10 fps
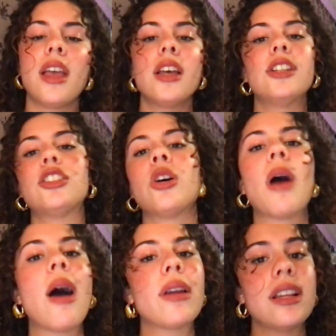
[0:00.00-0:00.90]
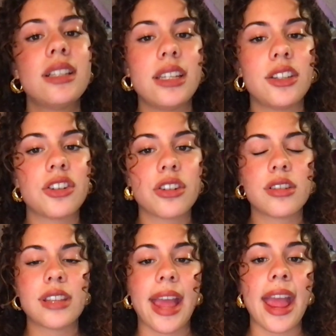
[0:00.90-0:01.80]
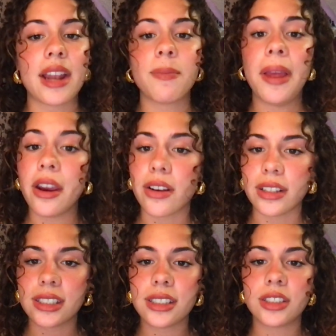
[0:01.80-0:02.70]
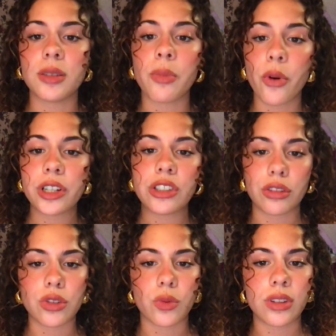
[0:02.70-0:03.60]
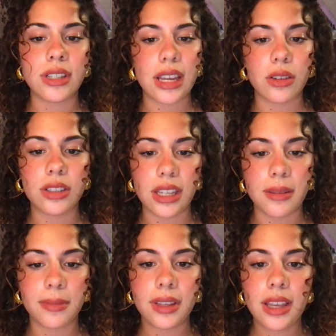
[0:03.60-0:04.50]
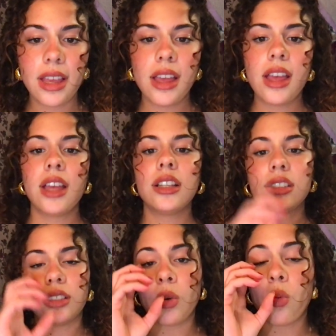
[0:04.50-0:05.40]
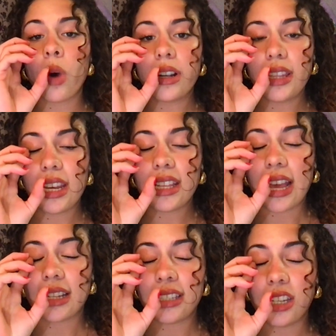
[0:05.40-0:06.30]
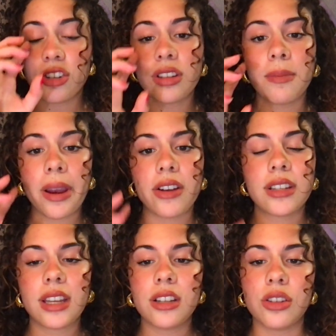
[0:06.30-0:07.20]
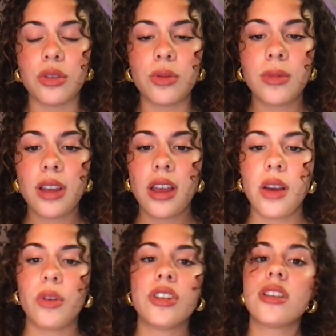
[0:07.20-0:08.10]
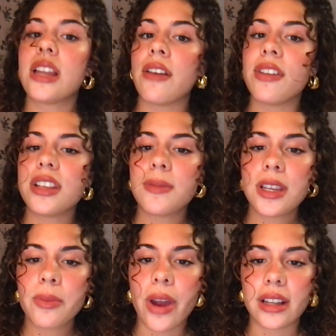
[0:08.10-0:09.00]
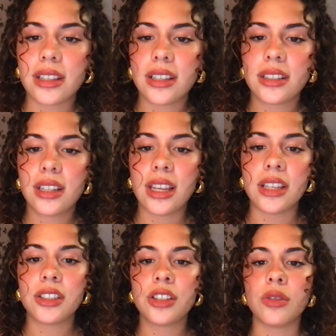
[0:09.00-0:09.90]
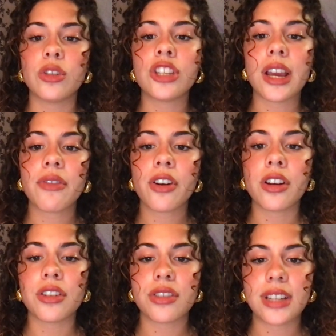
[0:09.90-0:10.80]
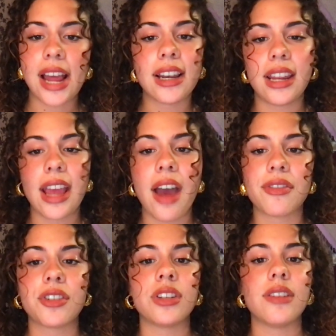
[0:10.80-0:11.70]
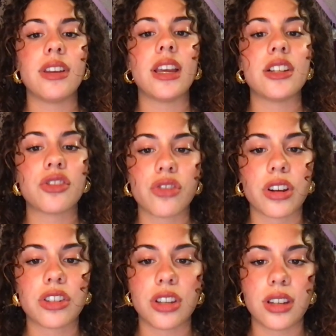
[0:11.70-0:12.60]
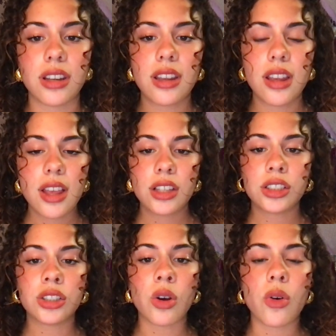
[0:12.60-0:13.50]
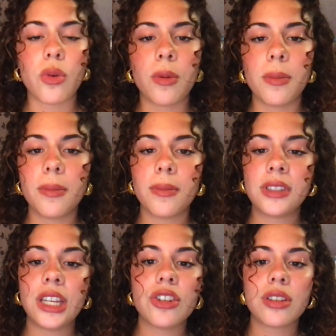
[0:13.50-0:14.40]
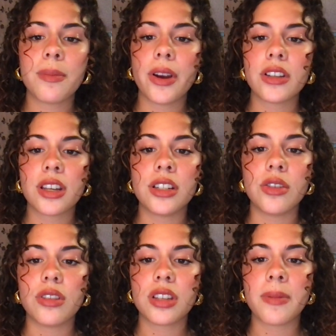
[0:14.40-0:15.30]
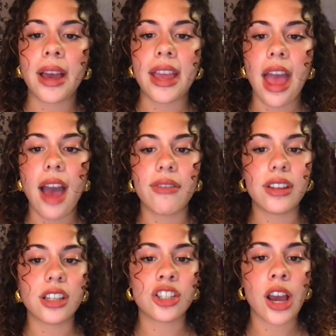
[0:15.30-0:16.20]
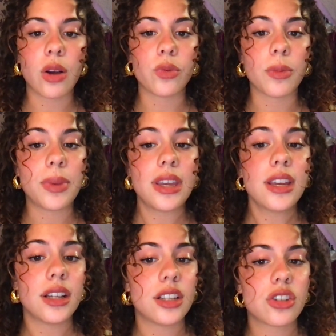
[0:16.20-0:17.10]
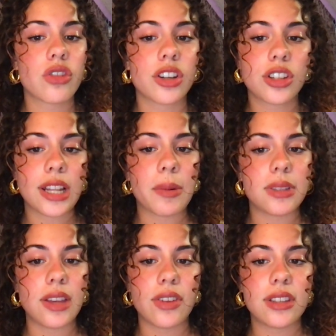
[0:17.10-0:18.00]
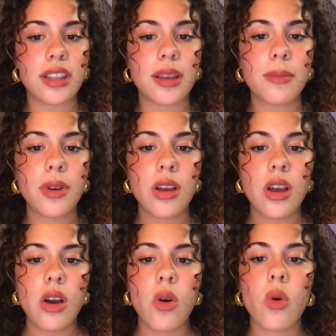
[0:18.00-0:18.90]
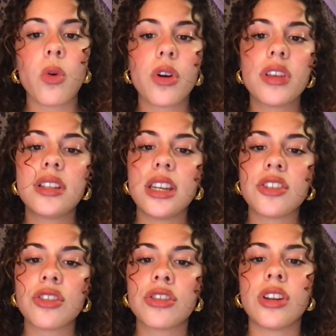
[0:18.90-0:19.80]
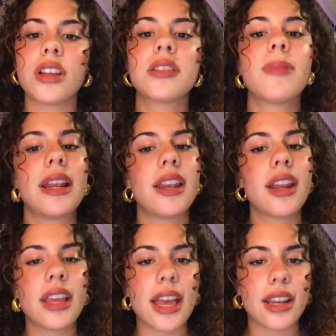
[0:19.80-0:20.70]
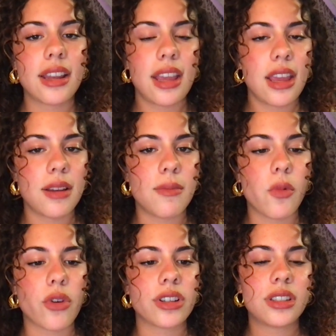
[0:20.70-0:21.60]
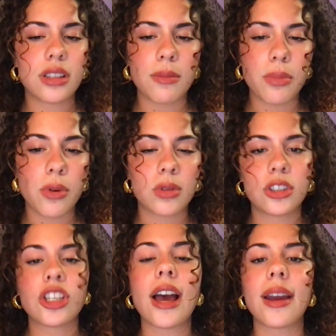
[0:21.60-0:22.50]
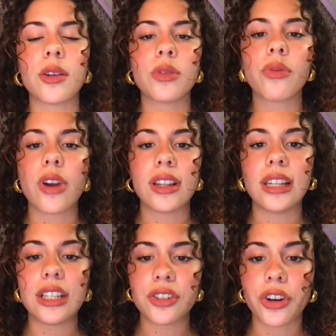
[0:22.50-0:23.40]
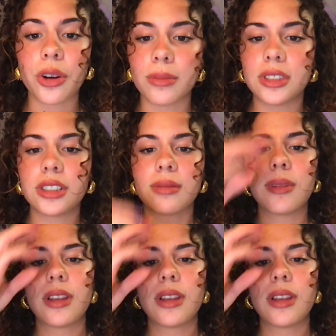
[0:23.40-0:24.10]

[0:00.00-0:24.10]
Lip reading: So how can teachers and parents support children with DLD? So one thing that teachers and parents can do, which is an evidence-based practice, is to check for understanding after giving instruction. So teachers and parents can do this by having the child repeat an instruction that was given to them, or the teacher should explain it again in more simple, child-friendly terms.